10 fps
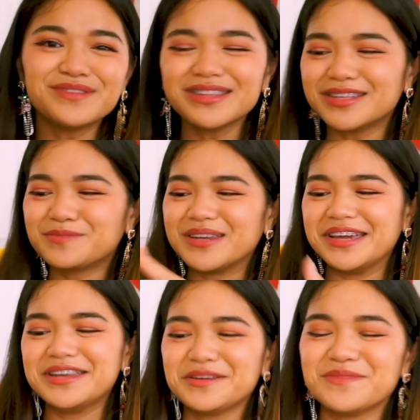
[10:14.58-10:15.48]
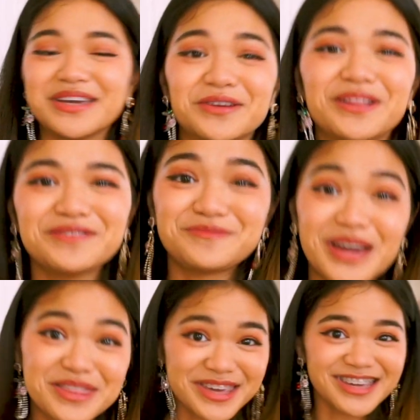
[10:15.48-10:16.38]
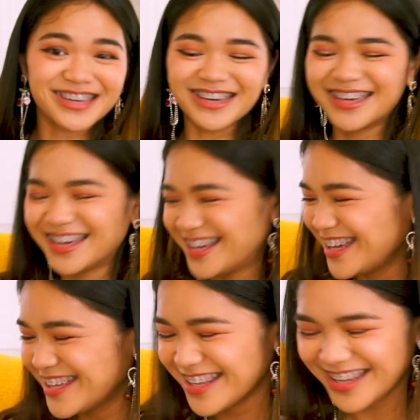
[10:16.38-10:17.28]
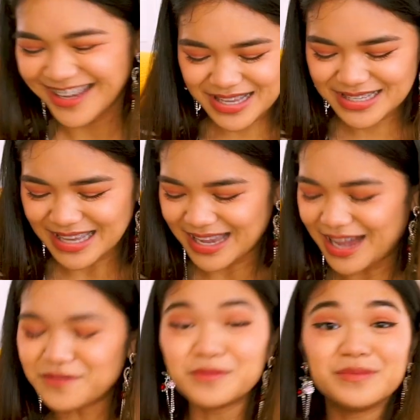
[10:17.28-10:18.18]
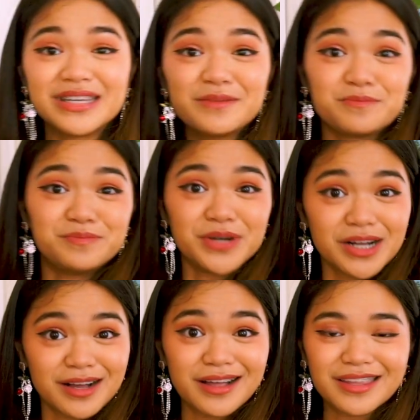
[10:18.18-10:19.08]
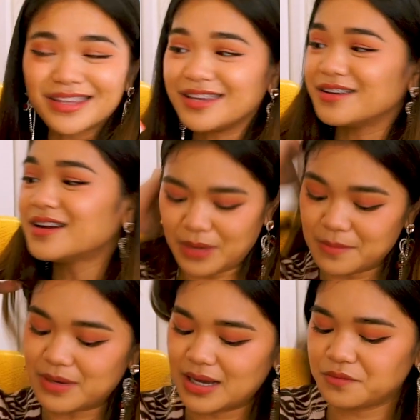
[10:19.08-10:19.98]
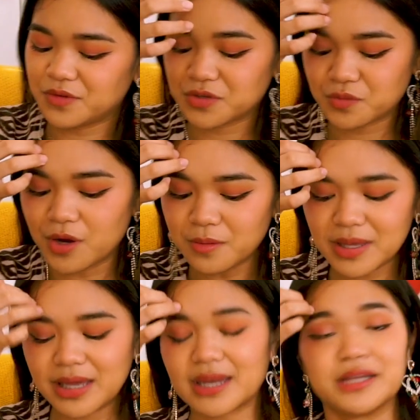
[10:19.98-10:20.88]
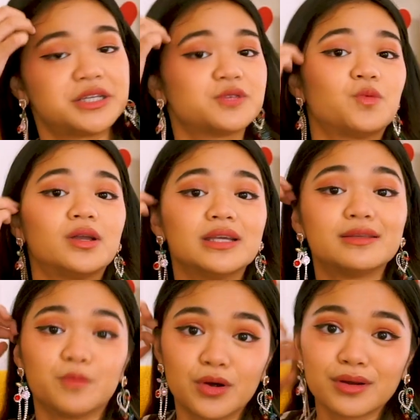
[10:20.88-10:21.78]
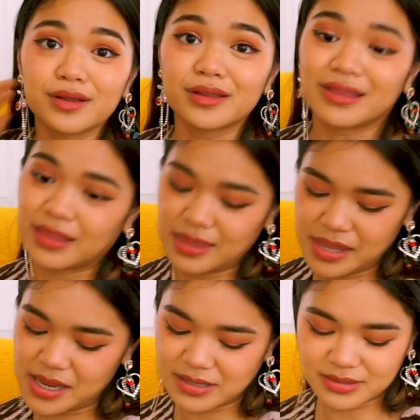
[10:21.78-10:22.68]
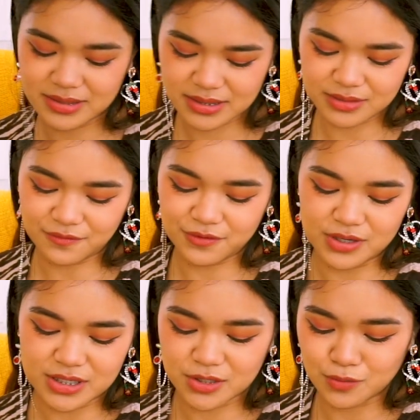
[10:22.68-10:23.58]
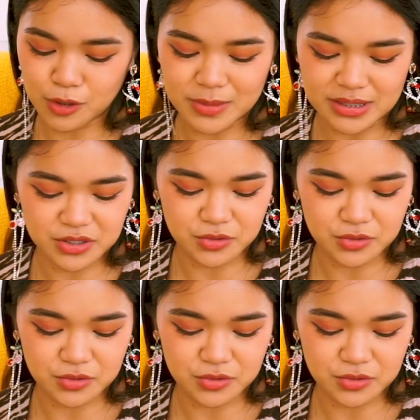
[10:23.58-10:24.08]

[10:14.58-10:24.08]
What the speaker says: that's been aiding me in all of my thinking is I have a mini book haul here. My mind was roaming and I just wanted more things for it to roam into,